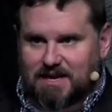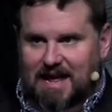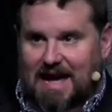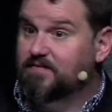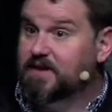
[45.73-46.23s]

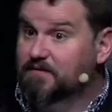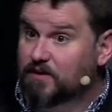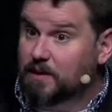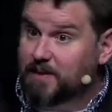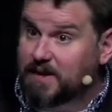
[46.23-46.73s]
can have
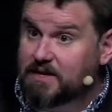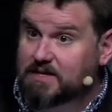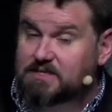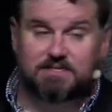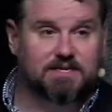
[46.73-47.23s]
different
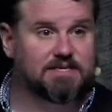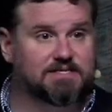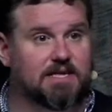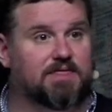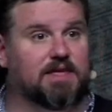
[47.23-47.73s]
opinions, can
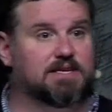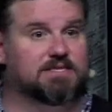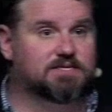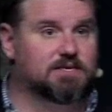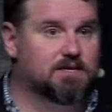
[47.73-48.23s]
see
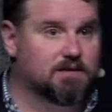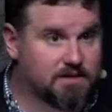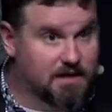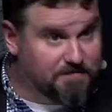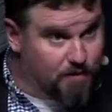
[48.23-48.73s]
things
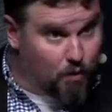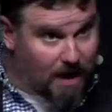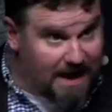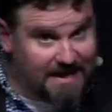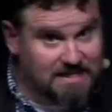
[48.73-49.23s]
different
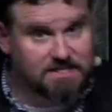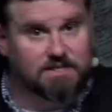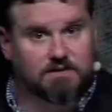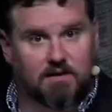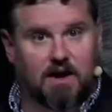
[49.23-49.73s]

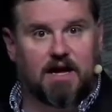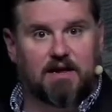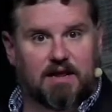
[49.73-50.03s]
ways, right?